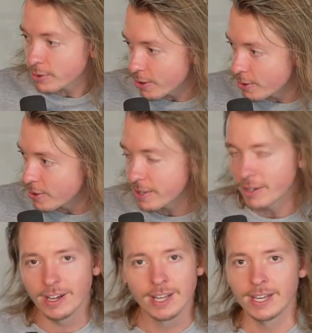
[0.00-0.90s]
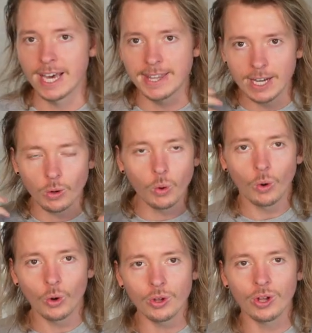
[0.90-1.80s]
her out yet, you know? And that
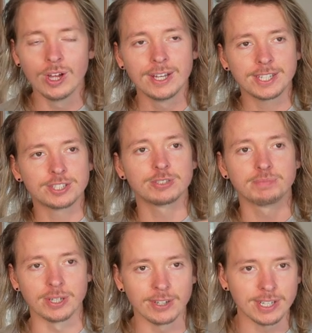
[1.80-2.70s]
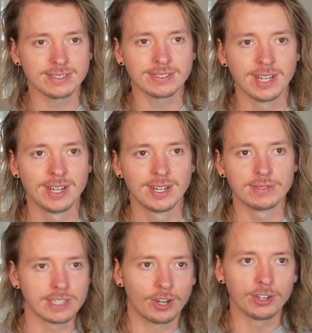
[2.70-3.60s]
whole experience of
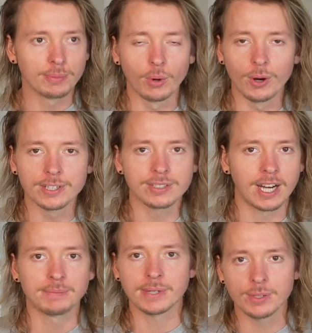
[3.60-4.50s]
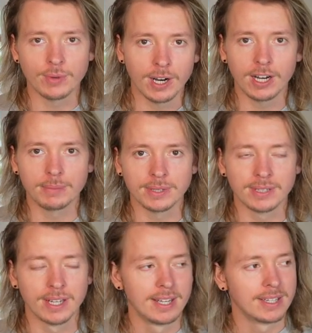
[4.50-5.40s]
like all the boys hyping you up
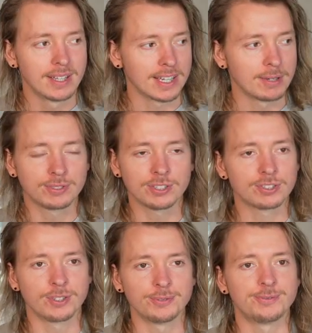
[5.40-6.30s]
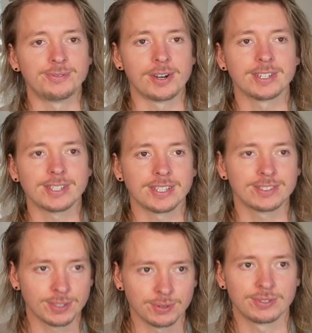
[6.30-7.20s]
and like, it was just so funny and
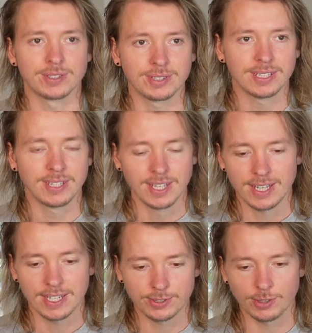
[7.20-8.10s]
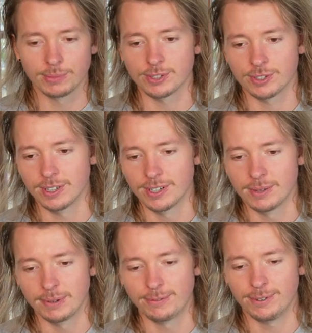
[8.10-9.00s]
so silly. It's so immature,
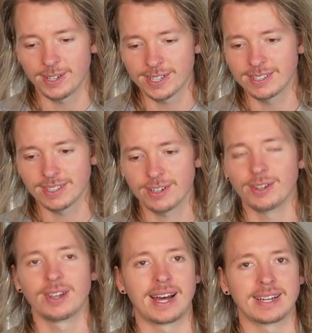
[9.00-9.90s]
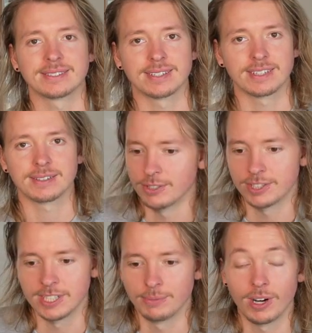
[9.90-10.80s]
but fucking classic. You
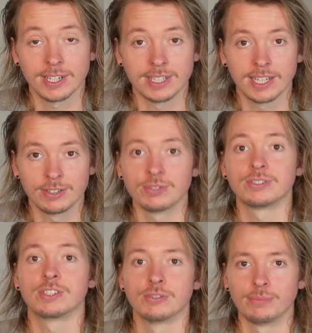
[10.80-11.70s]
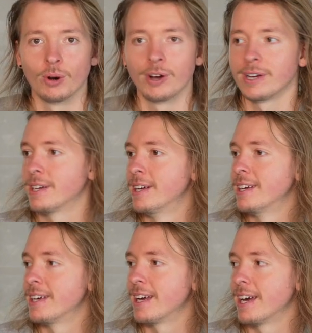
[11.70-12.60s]
see them walking together, you see your boy
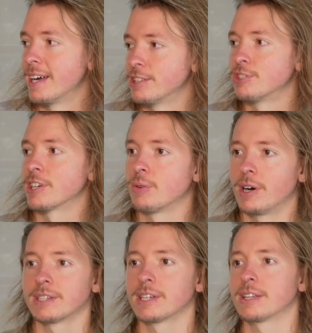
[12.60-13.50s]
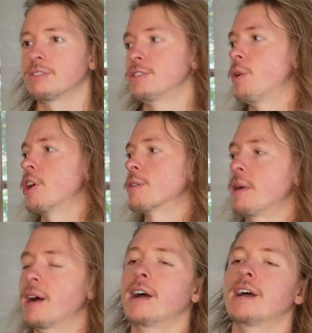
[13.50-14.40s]
and the chick walking together and you walk
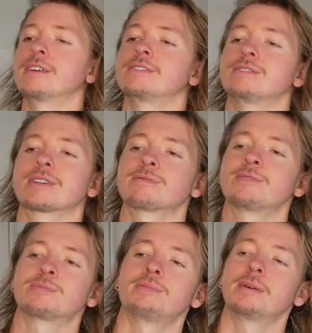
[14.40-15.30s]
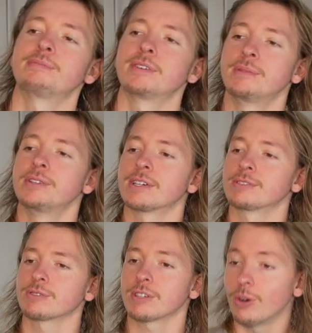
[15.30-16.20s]
by and then you like fist bump them and then you
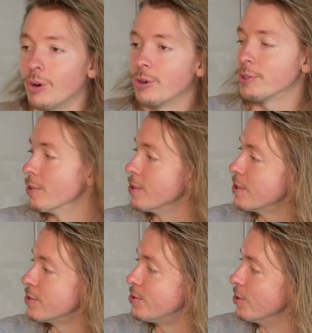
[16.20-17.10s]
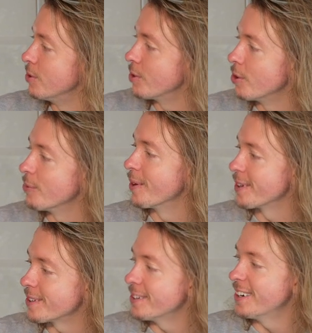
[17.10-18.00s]
guys look like, oh, there he is, dude. Oh my
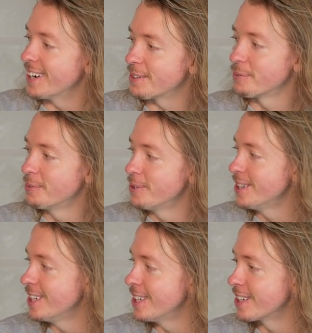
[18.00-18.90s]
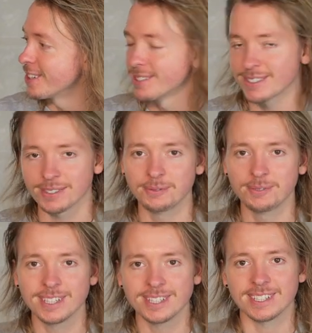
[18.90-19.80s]
God, wheels. They're
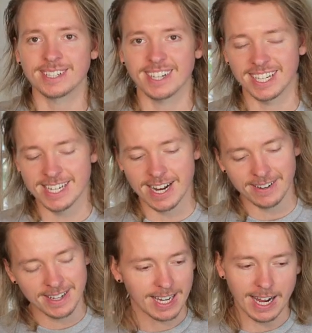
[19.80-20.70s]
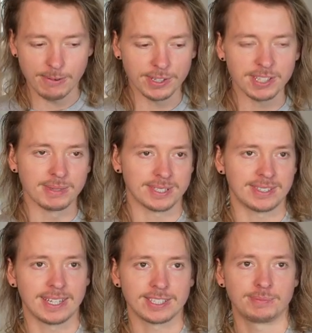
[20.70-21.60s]
wheeling right now. I really miss
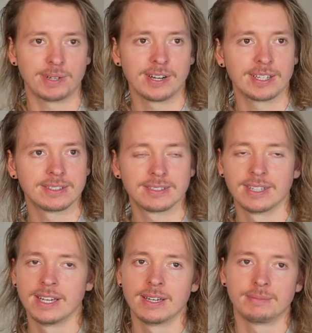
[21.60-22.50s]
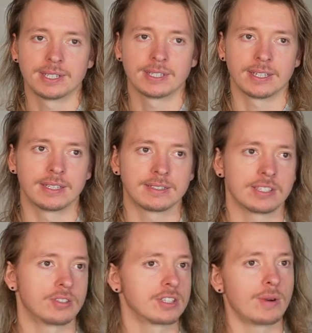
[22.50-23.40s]
that experience because
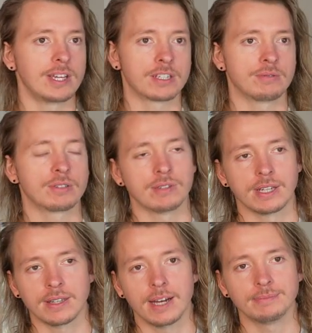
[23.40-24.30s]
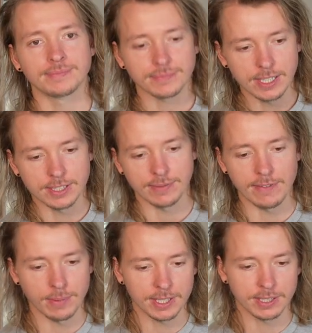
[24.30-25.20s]
the only way you can recreate that is if
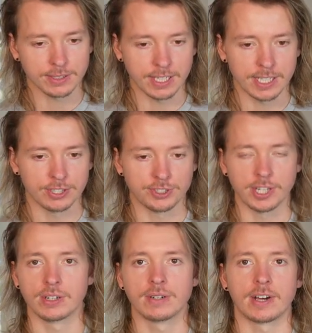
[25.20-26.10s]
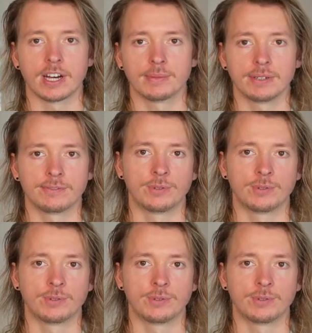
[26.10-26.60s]
everybody is in a shared environment,